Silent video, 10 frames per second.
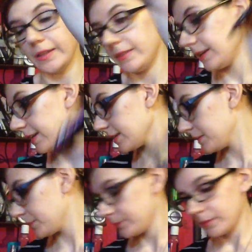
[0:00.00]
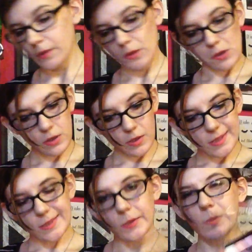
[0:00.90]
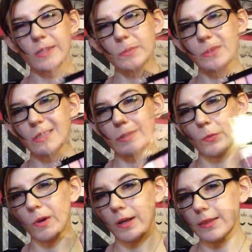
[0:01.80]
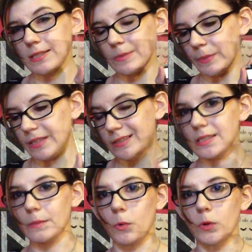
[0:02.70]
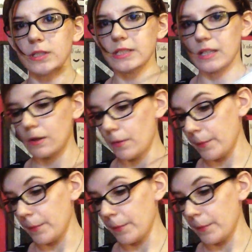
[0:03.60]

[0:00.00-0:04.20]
I think. So this one is the one that's a bit disappointing,